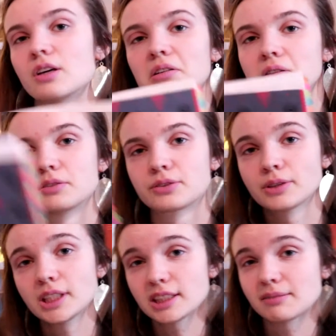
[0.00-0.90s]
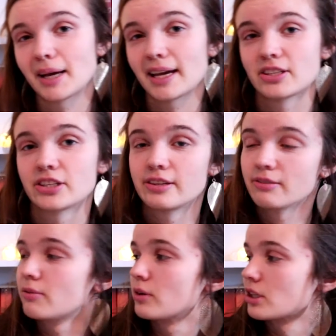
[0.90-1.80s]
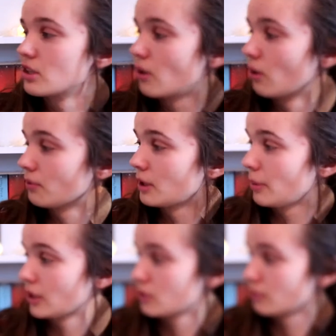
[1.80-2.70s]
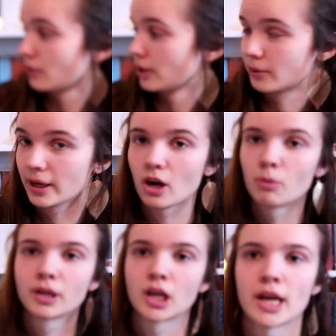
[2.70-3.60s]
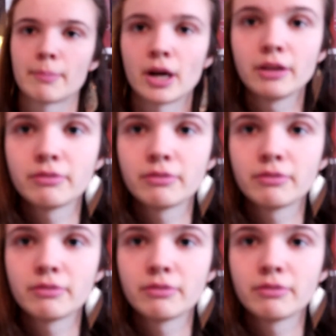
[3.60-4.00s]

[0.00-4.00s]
So this is my annotated version of The Picture of Dorian Gray. Oh my god, am I in